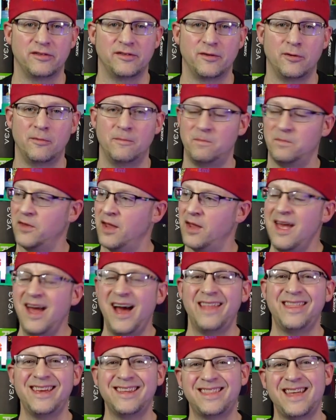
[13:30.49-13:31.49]
So
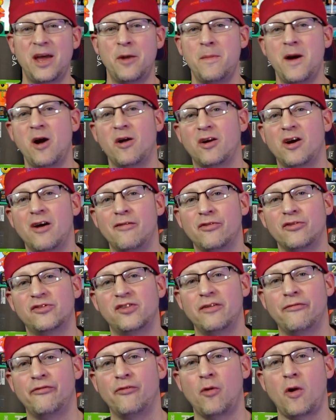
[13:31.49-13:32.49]
I think that about covers
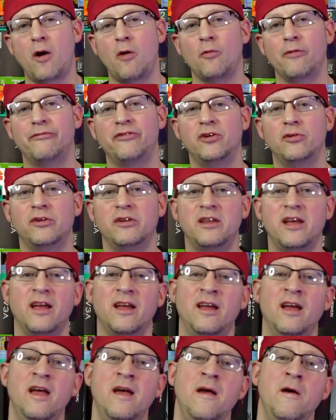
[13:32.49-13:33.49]
it for our review today.